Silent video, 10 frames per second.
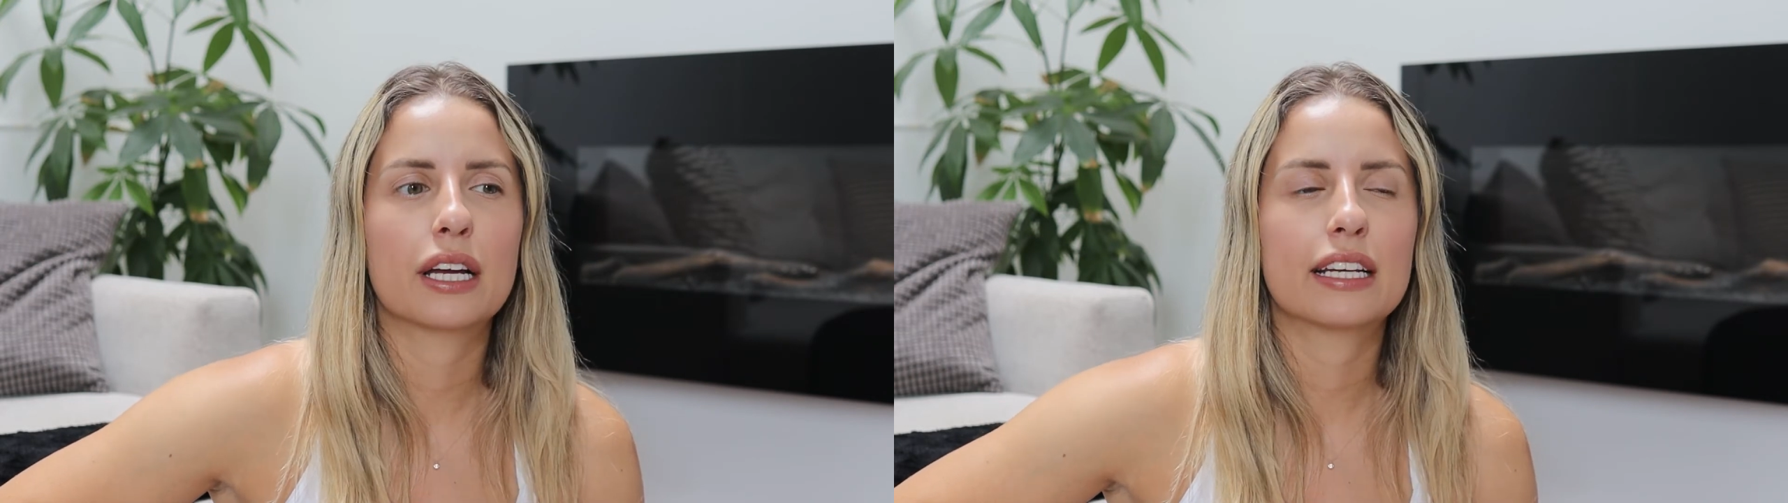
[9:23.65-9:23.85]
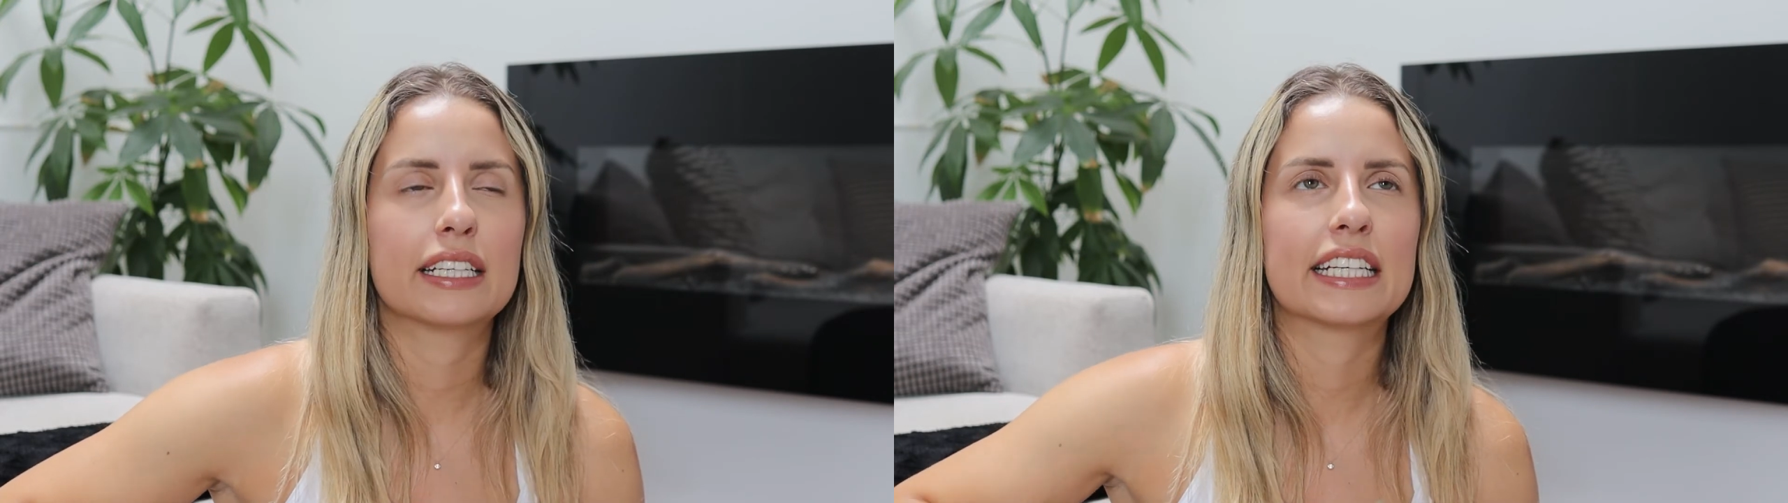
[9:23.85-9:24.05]

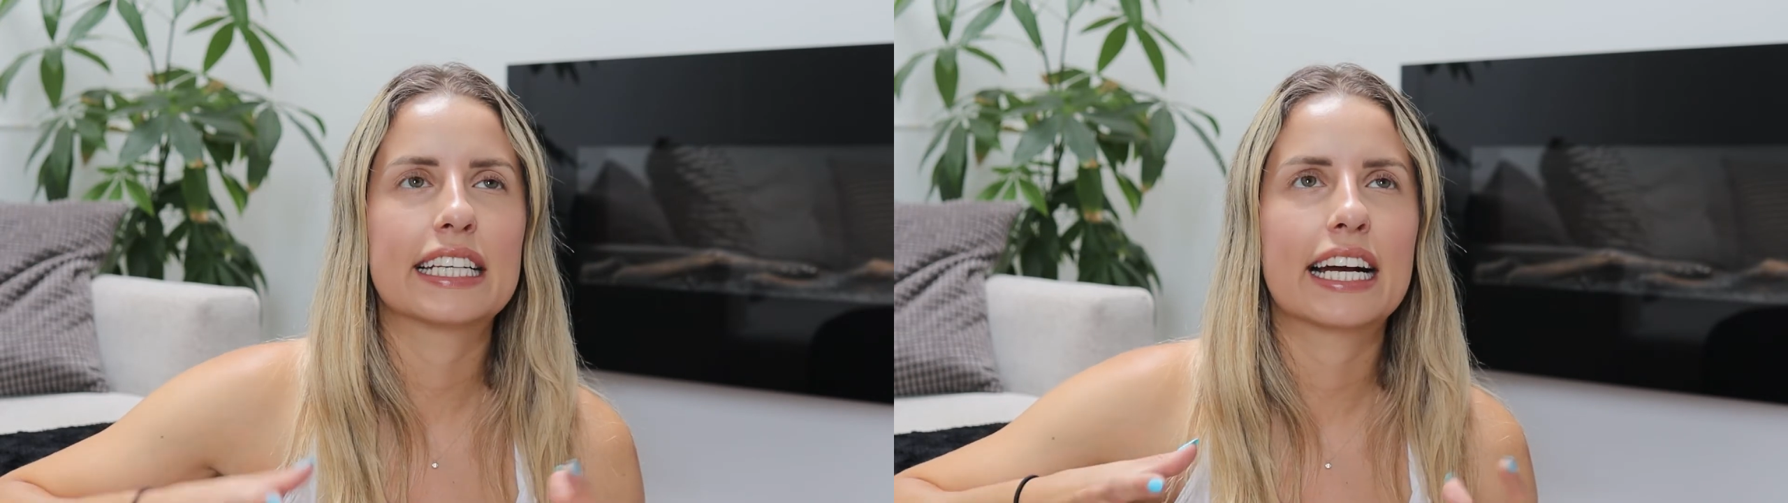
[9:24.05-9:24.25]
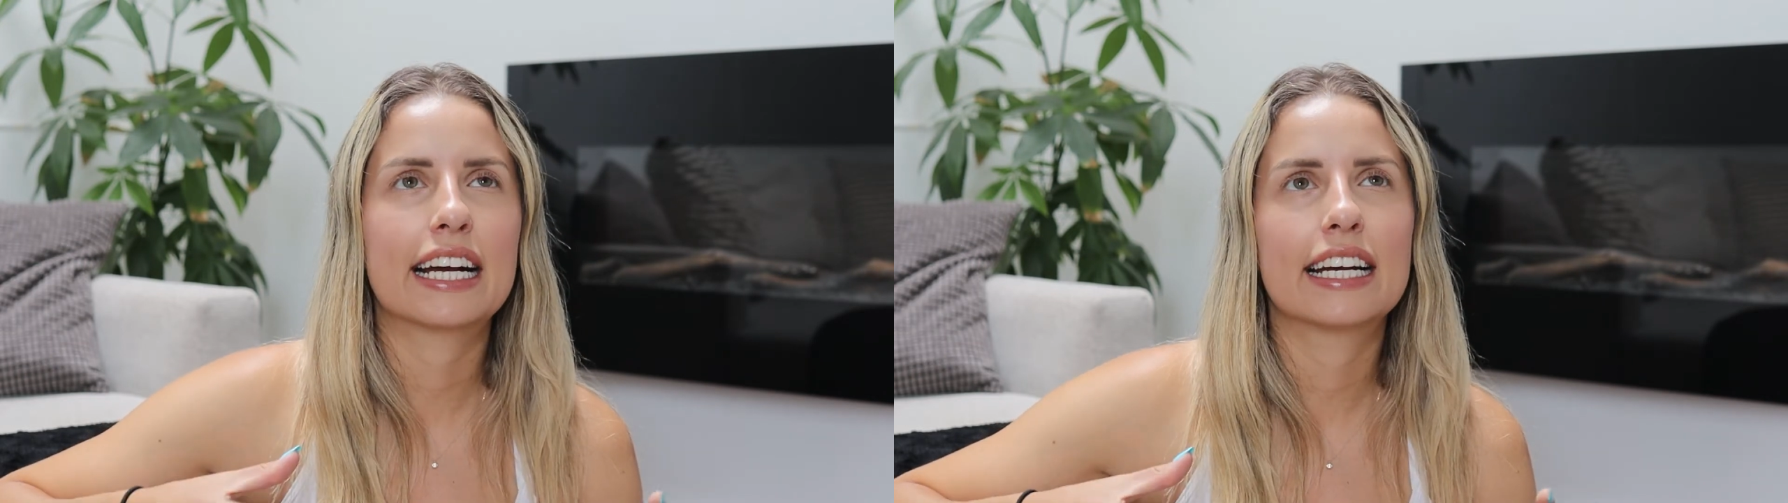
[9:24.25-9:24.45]
I needed
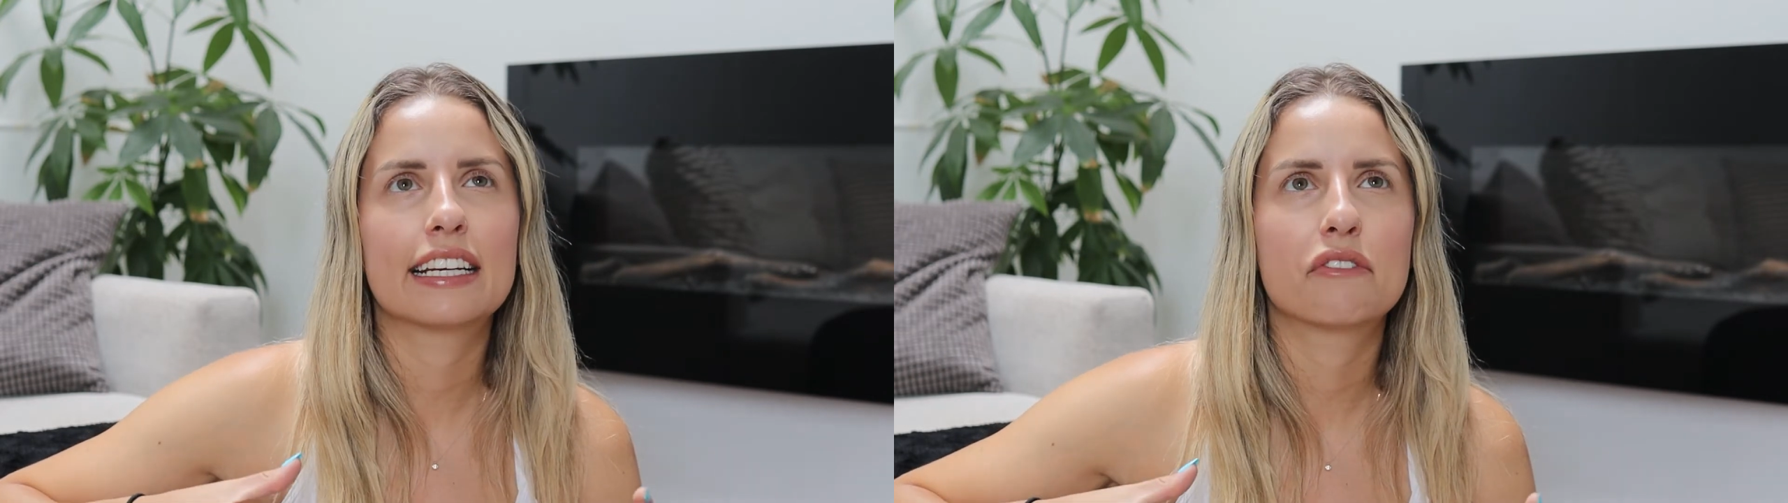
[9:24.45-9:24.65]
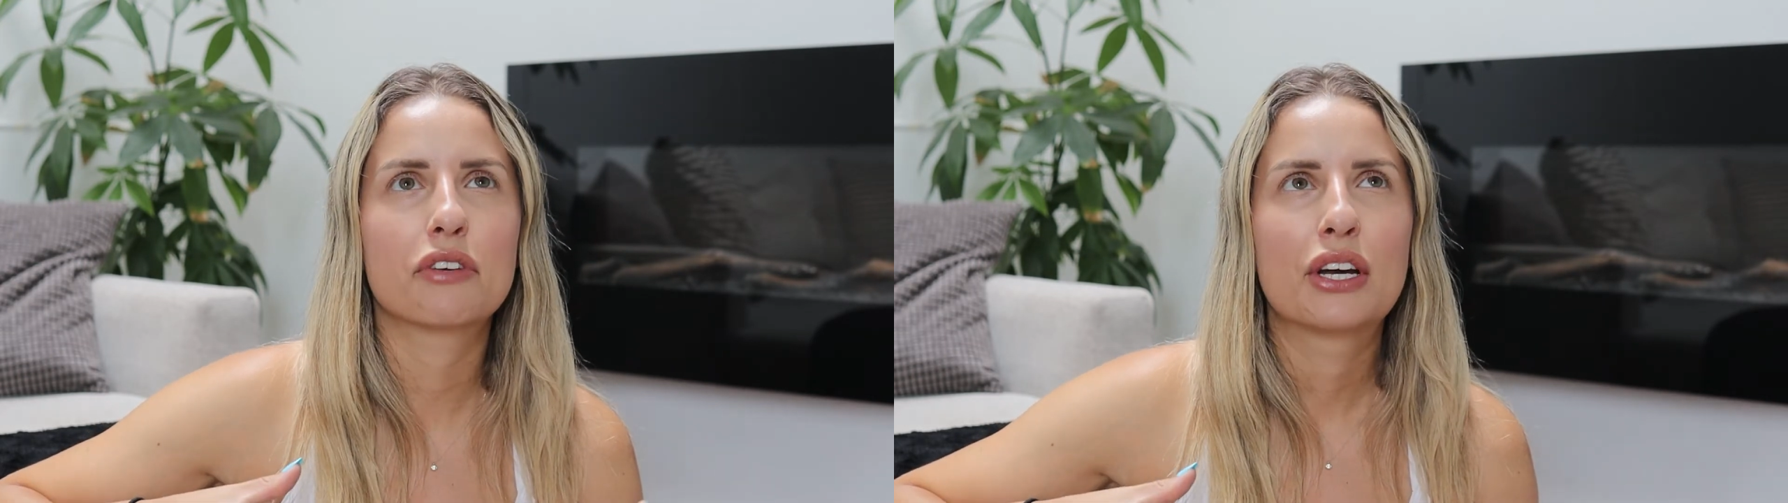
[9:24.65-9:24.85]
that kind of